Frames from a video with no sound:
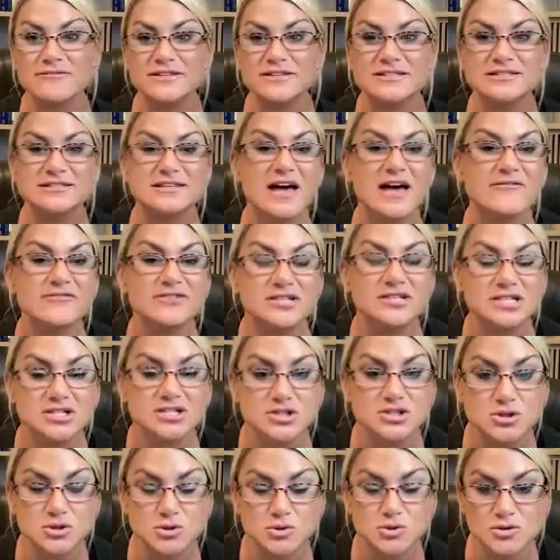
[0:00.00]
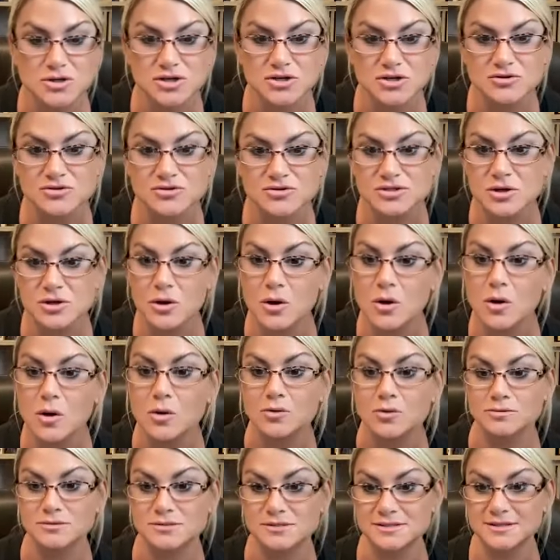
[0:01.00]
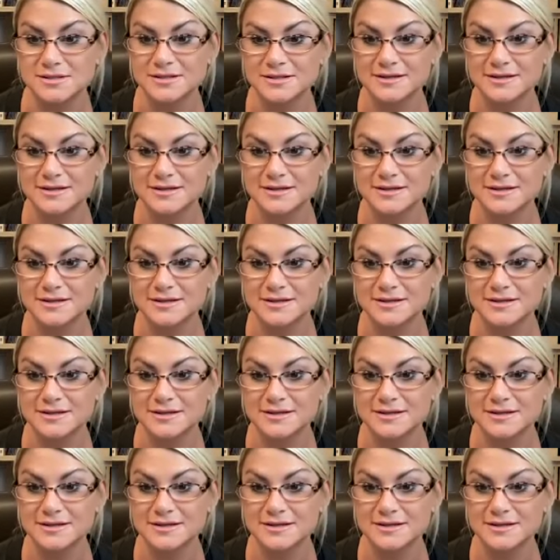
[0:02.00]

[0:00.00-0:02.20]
He's 72 years old.